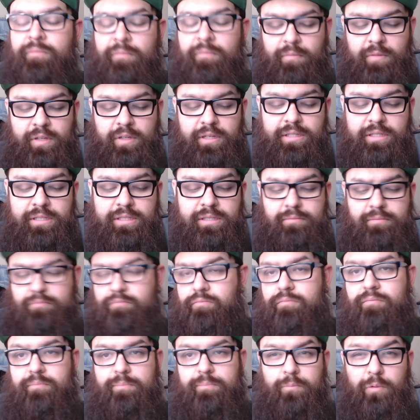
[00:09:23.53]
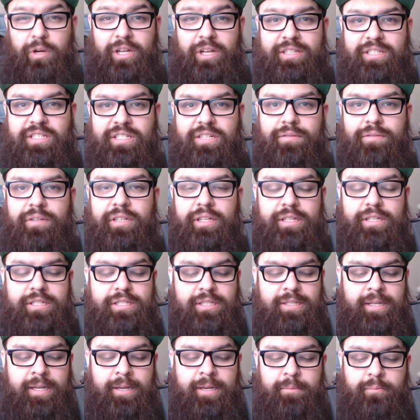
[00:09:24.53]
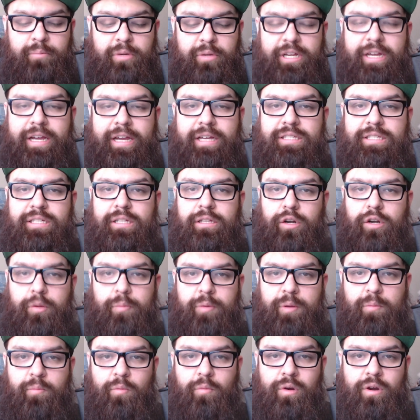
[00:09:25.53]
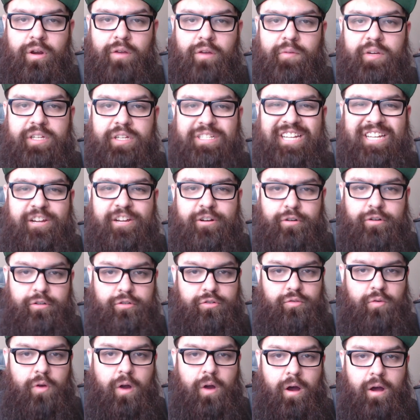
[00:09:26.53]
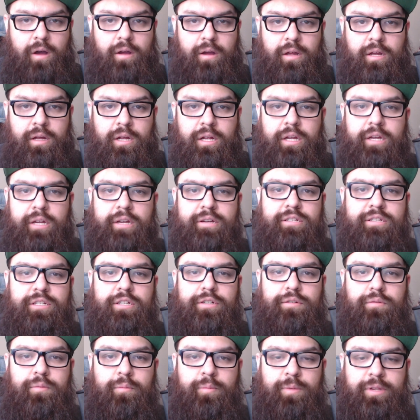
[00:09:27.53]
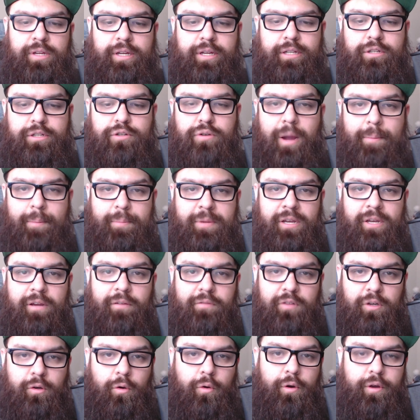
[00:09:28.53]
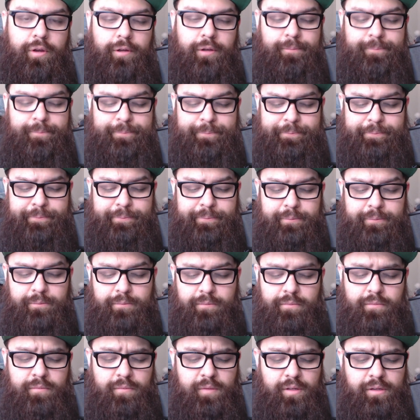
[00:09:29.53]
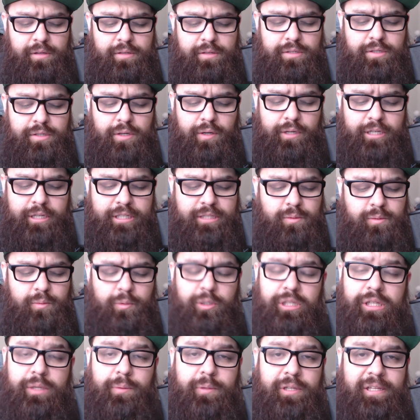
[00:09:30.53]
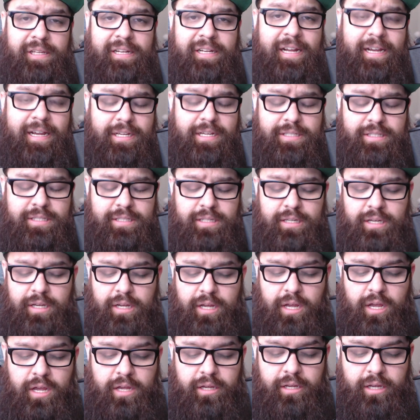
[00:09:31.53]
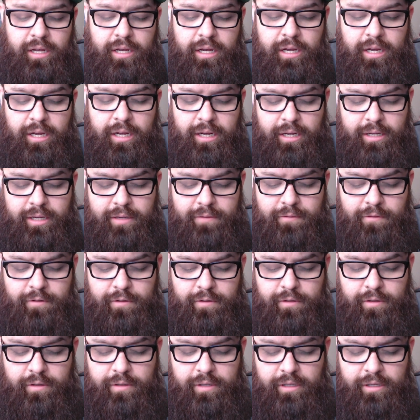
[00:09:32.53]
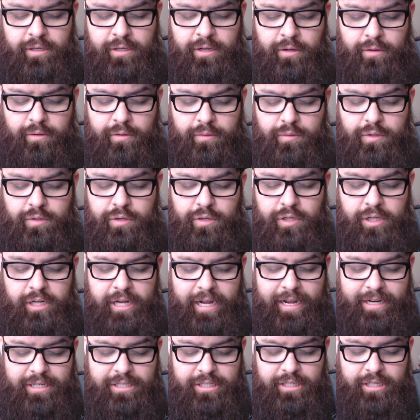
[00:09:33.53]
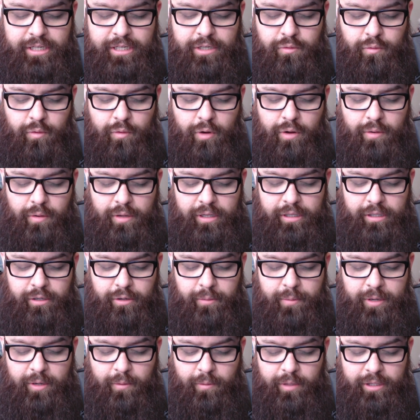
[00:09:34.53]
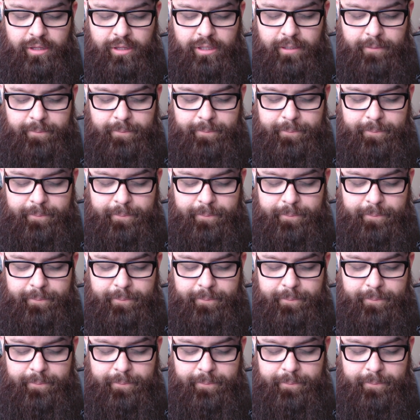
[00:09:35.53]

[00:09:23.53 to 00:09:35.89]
It's relatively the same, but it has a little bit more of a tighter draw just from the dropping of the coil. So it's really nice. If you know, you could actually grow a little bit with it.